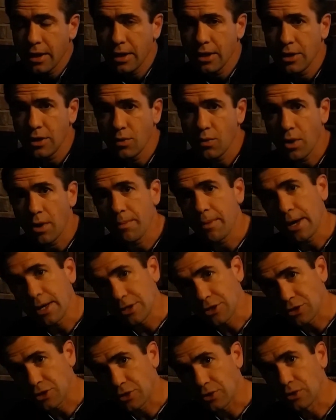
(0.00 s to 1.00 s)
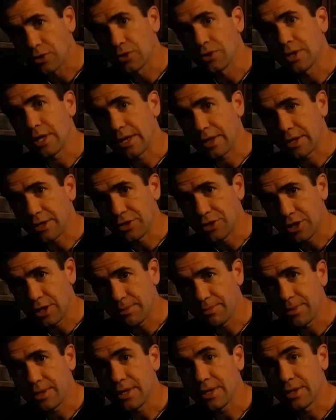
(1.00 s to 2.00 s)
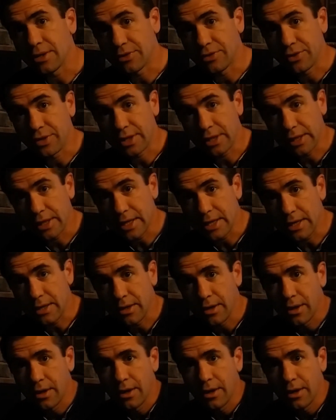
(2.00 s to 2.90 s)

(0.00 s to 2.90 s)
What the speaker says: You want to make sure that the chimney is clean